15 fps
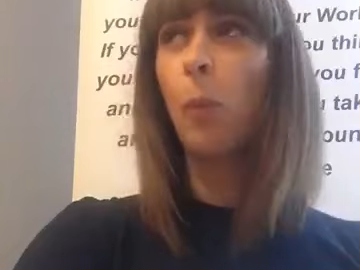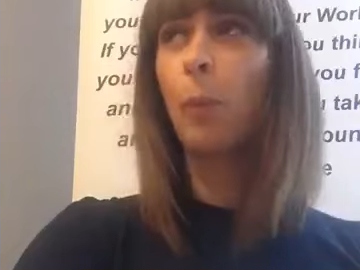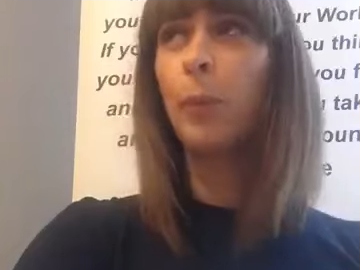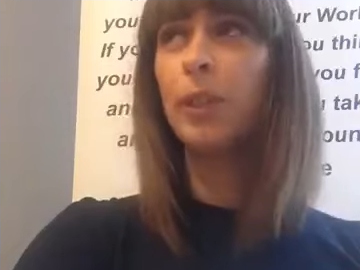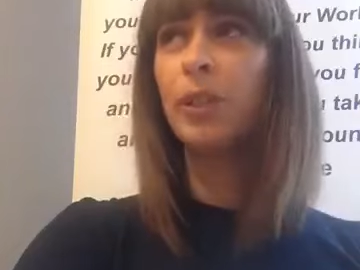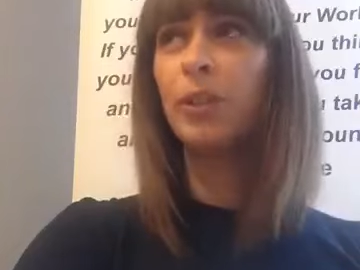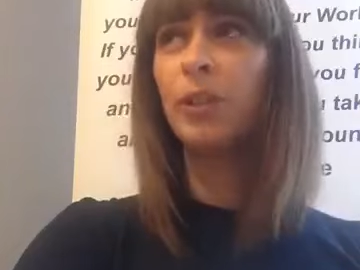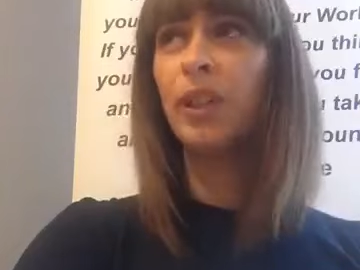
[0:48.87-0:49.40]

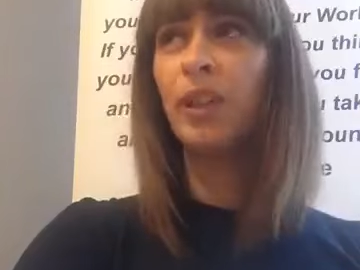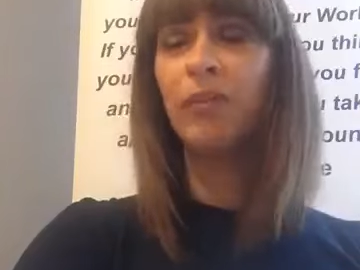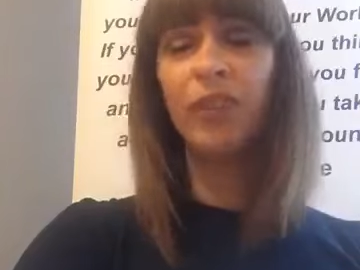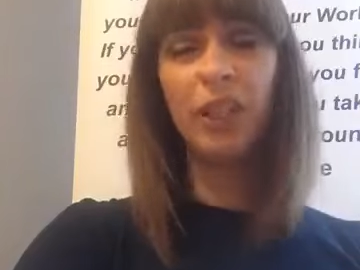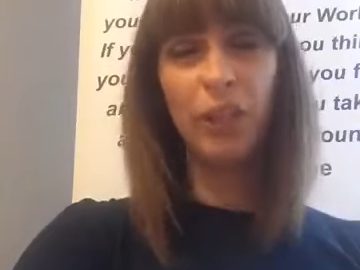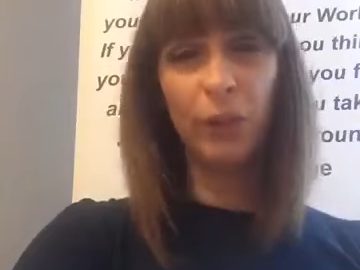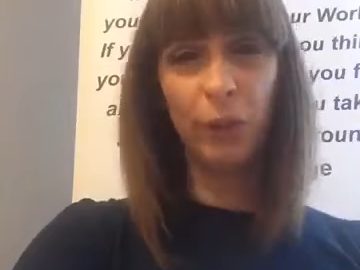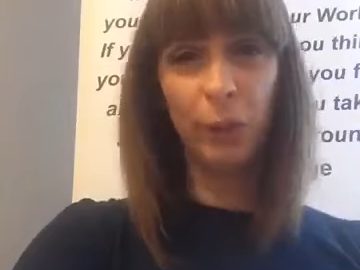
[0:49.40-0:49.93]
but doing a
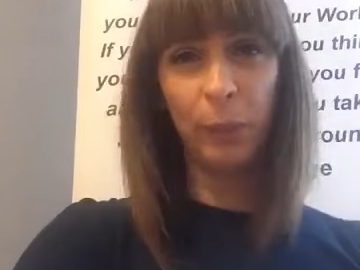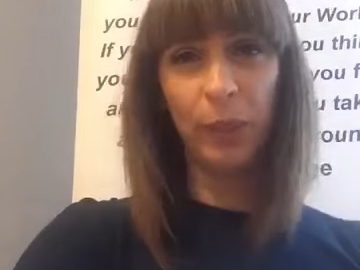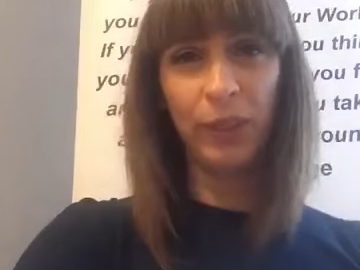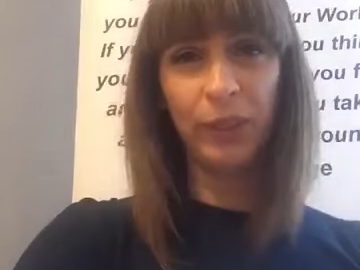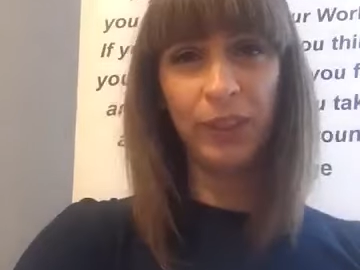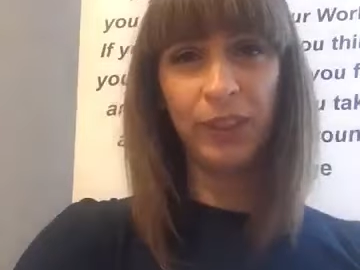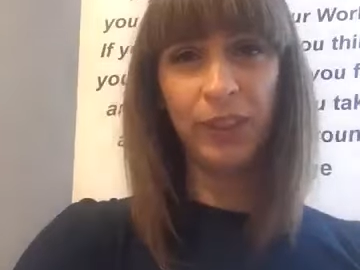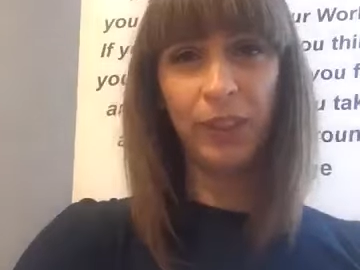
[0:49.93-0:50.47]
video
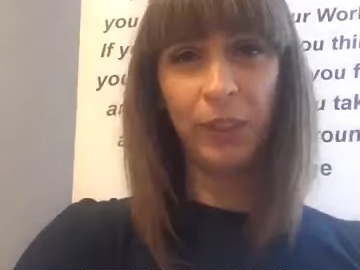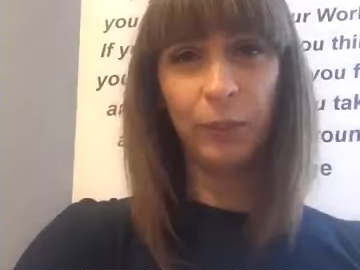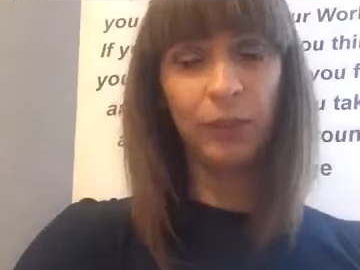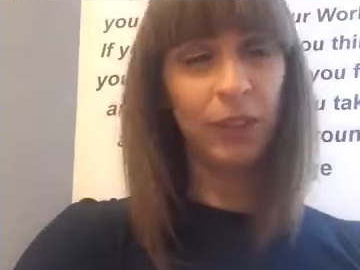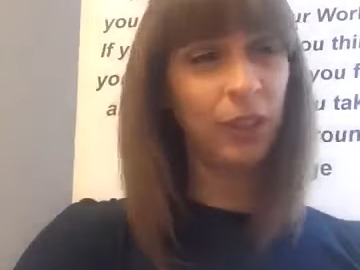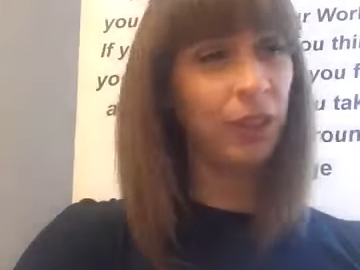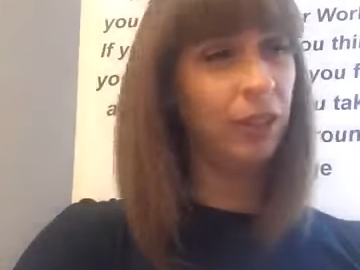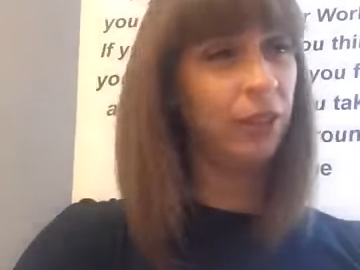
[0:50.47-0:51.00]
about it, I
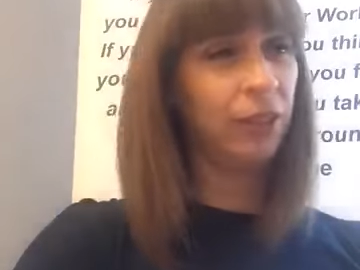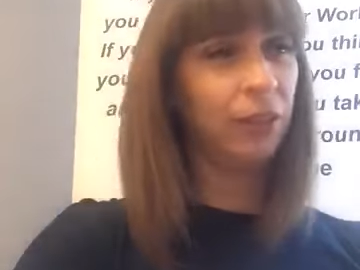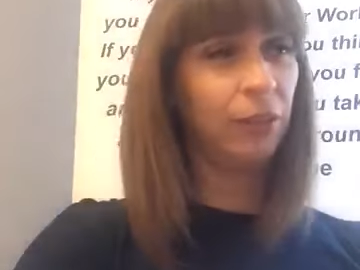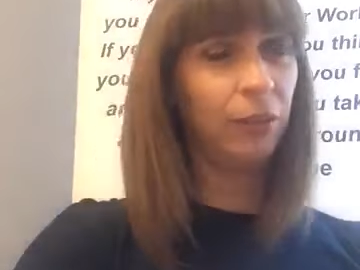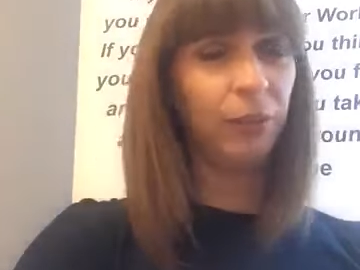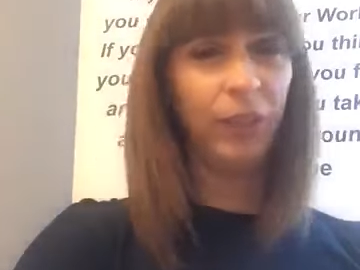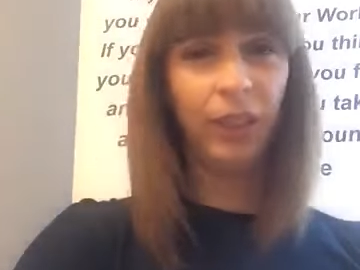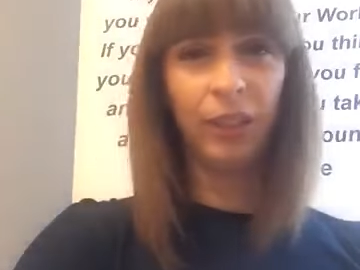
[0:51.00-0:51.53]
was like, there's
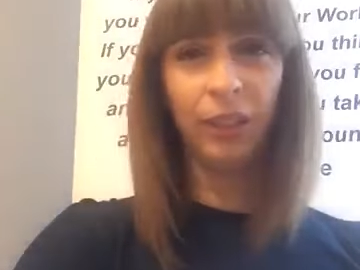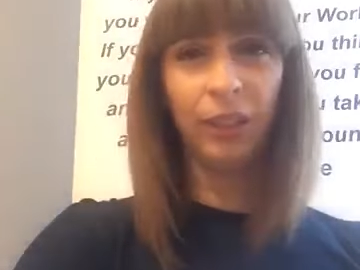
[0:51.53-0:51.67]
no way,